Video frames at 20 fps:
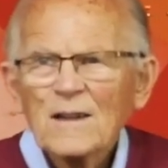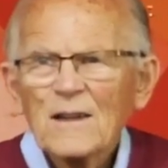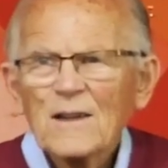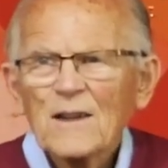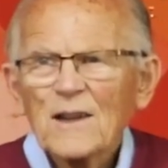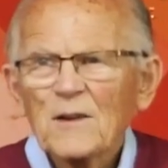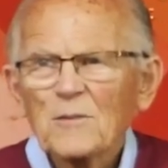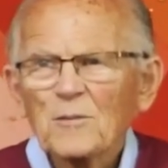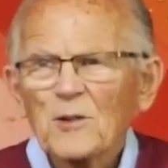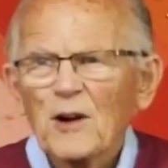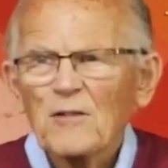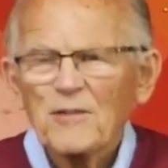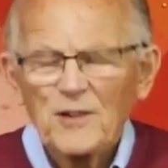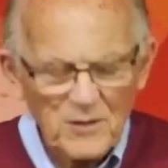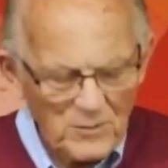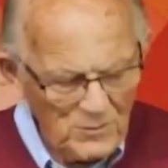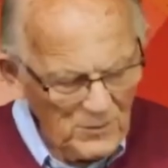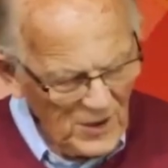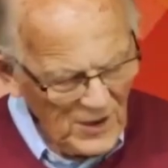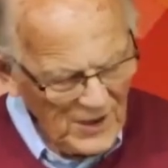The
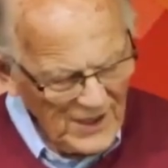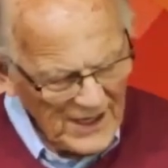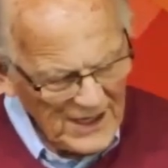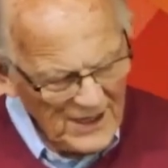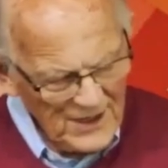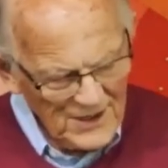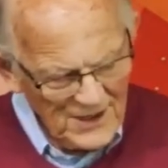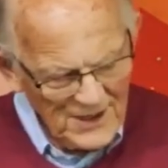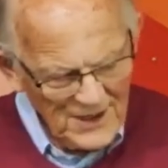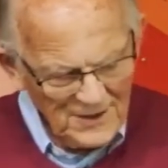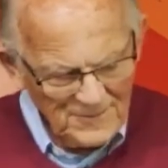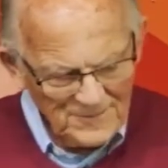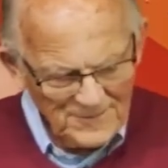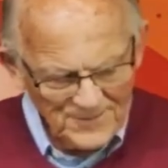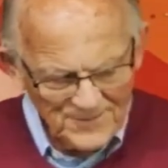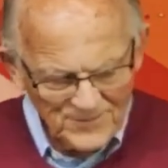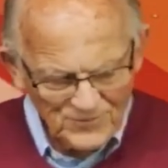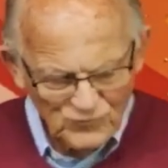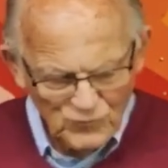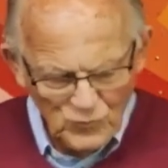prophet Malachi:
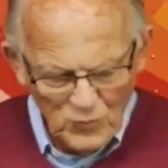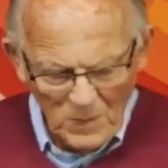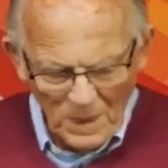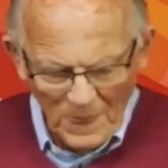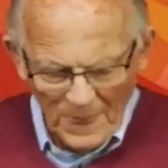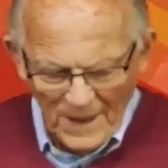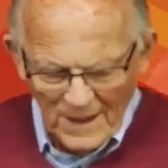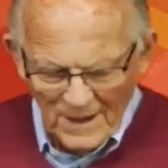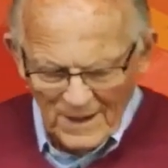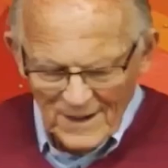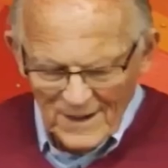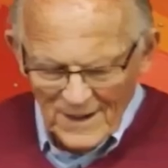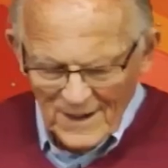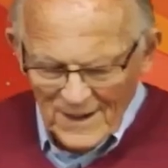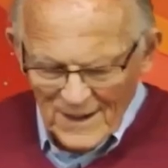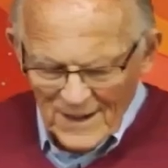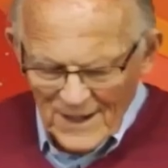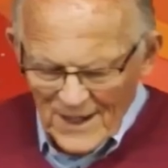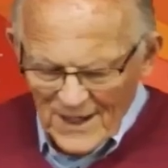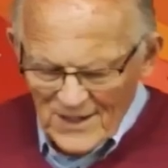
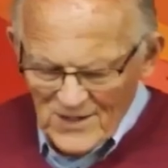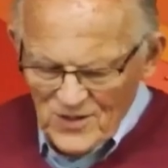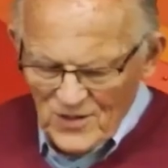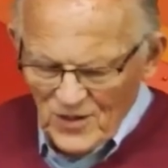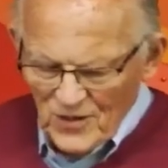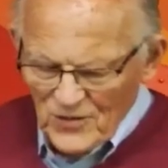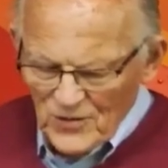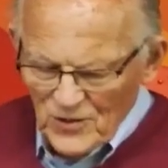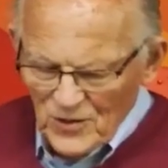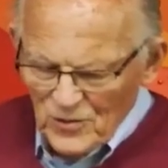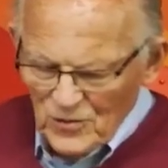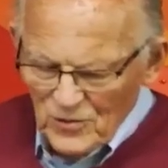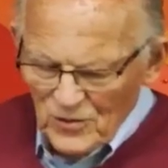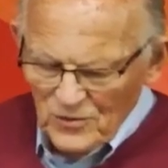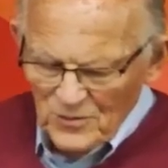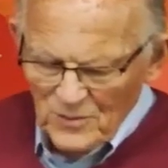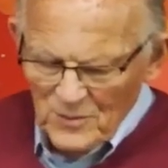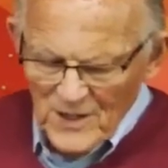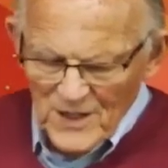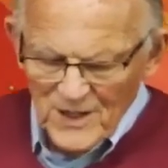"Has not the
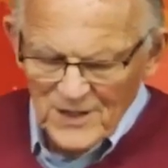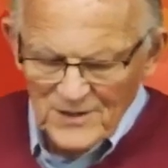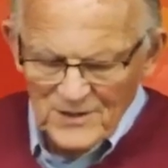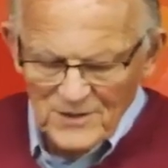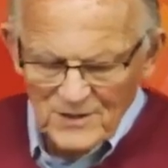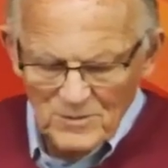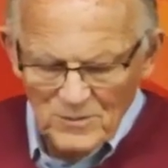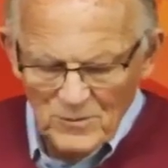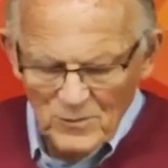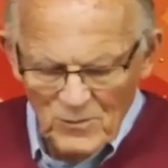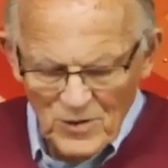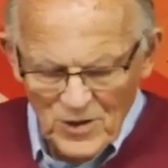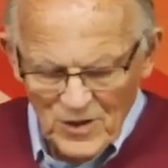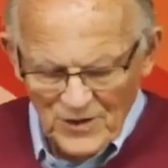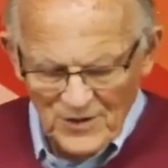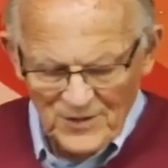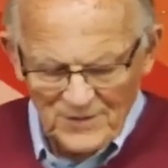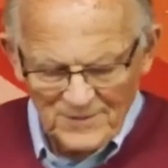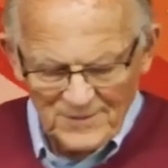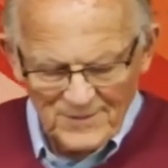Lord made them
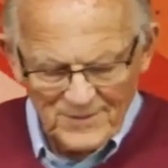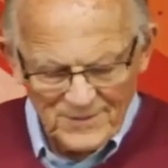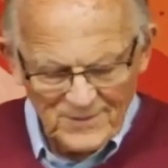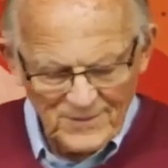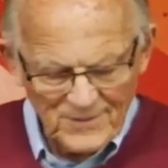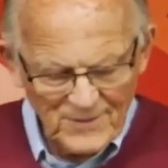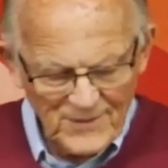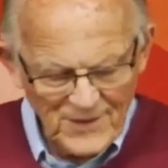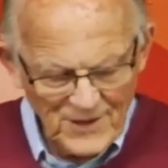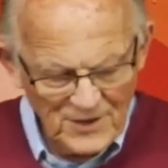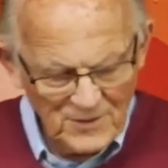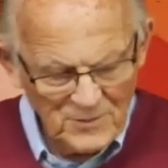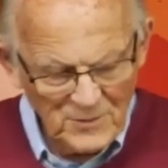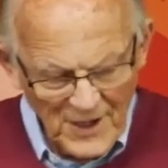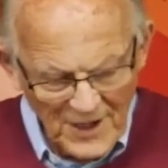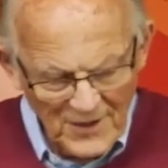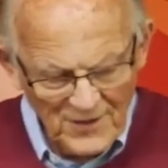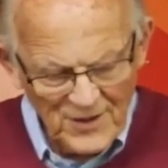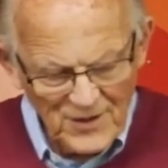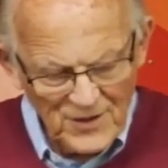one in
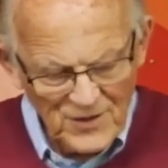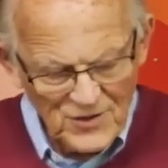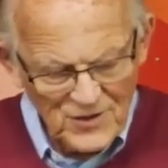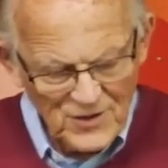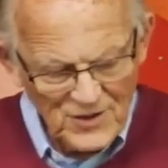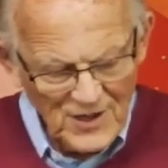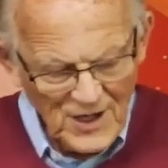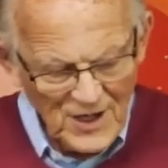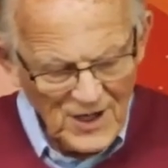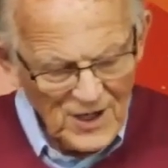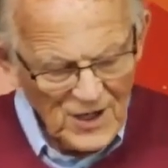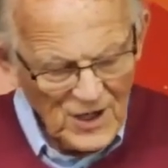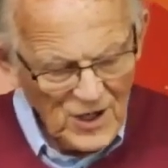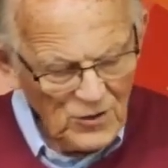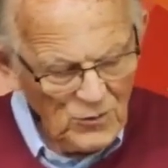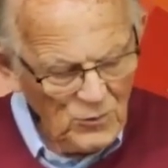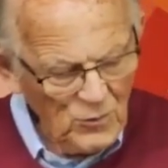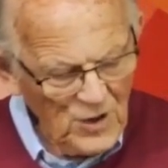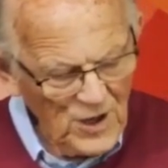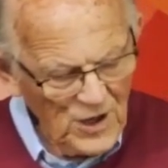marriage?
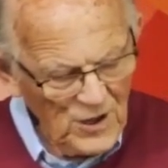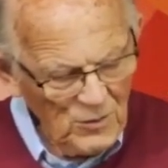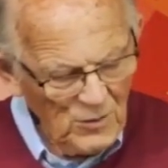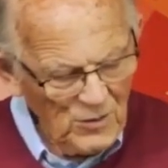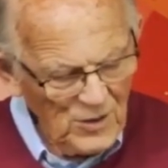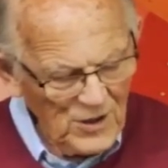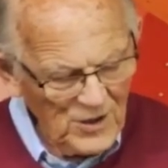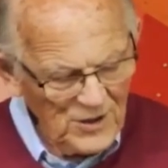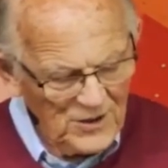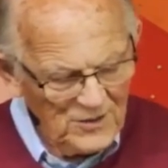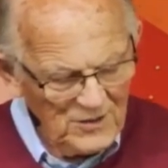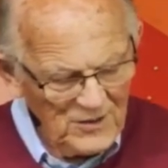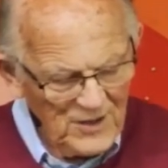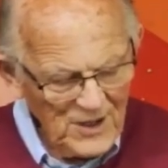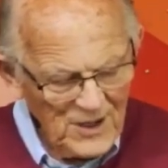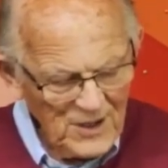And why one?